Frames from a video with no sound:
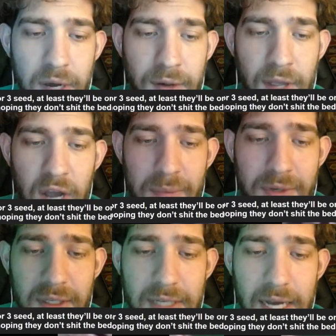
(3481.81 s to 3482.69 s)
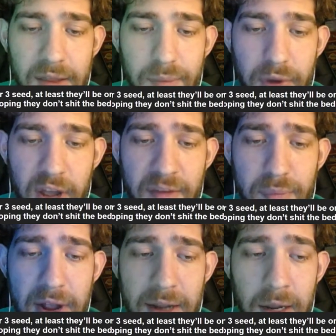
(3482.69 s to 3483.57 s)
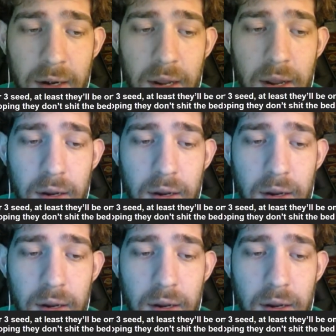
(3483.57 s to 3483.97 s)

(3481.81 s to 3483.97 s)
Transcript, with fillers: on the opposite side of the playoff bracket.